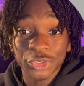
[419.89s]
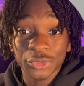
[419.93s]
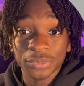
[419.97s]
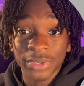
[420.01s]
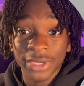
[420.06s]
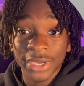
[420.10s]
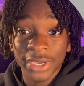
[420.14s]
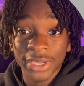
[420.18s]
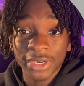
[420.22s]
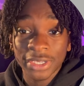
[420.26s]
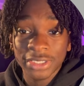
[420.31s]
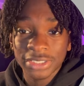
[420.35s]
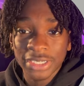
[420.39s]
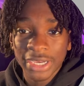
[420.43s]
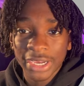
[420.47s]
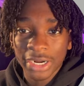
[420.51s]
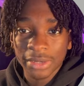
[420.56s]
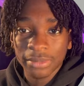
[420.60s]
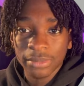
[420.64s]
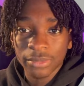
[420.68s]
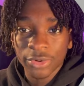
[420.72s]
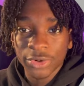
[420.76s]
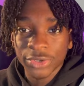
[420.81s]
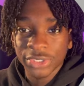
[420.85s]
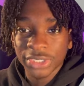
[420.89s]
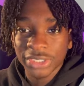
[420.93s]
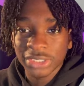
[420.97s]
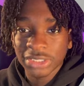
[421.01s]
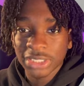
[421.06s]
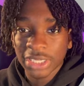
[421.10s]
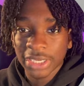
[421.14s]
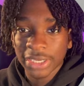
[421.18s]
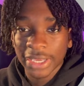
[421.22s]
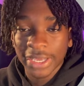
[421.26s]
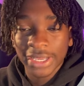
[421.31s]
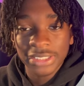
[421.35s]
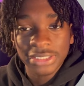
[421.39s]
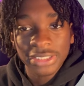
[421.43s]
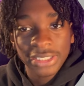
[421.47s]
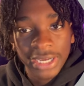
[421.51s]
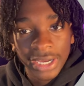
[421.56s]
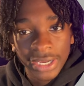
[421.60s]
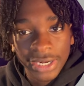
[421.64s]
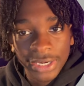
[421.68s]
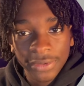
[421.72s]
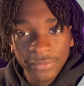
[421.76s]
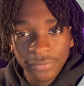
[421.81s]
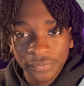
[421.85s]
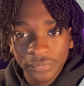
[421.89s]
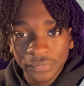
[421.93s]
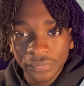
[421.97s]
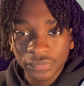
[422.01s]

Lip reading: pain. It's kind of more just like hinting at it.